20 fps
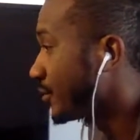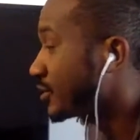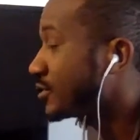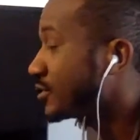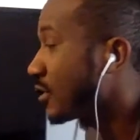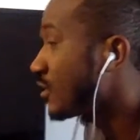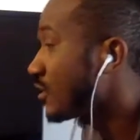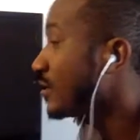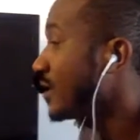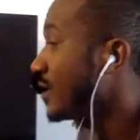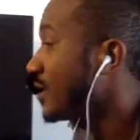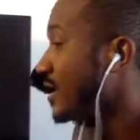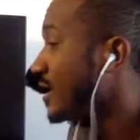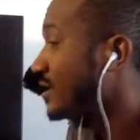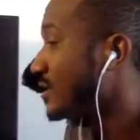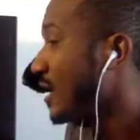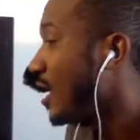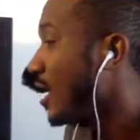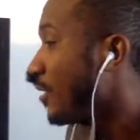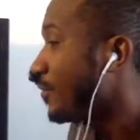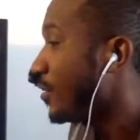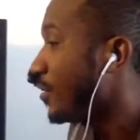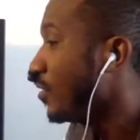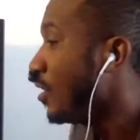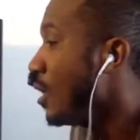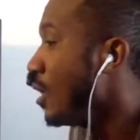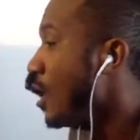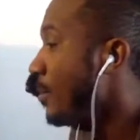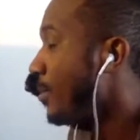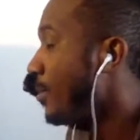There's certain things to help
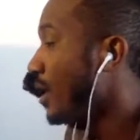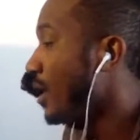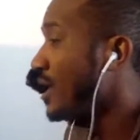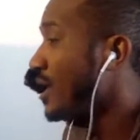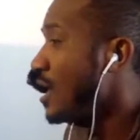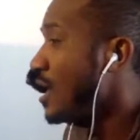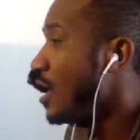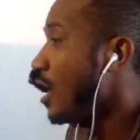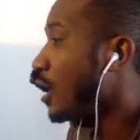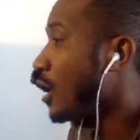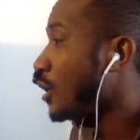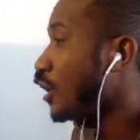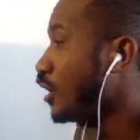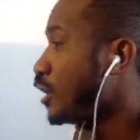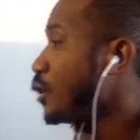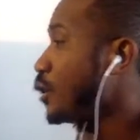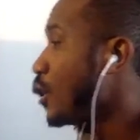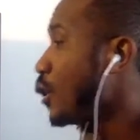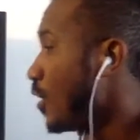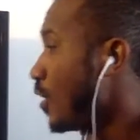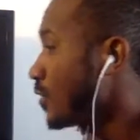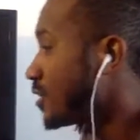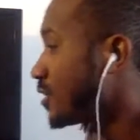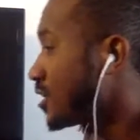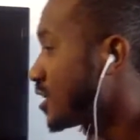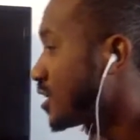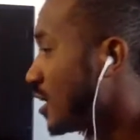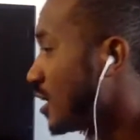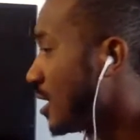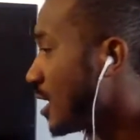you. But a good
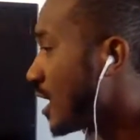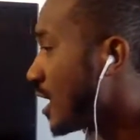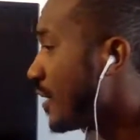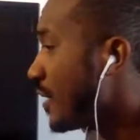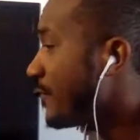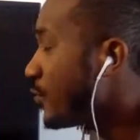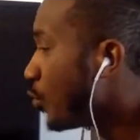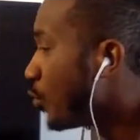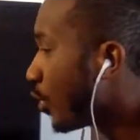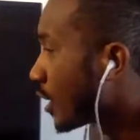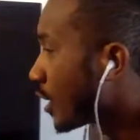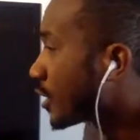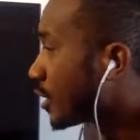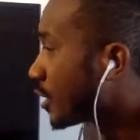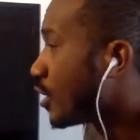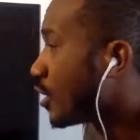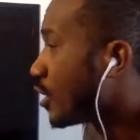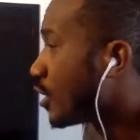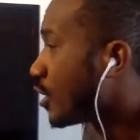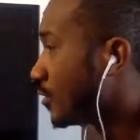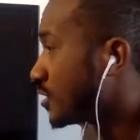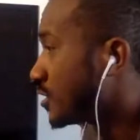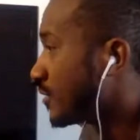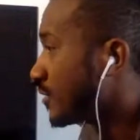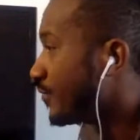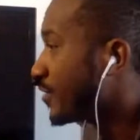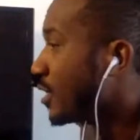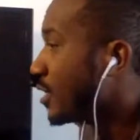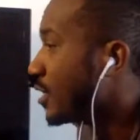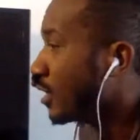coach, if you want a good
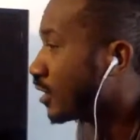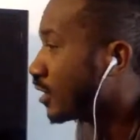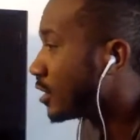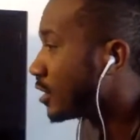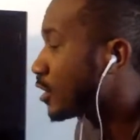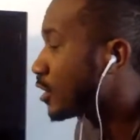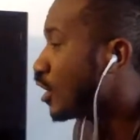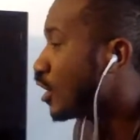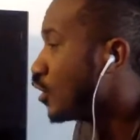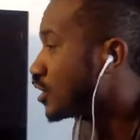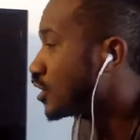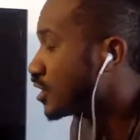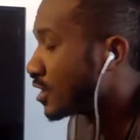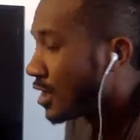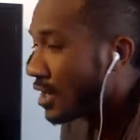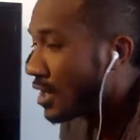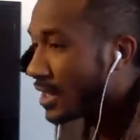coach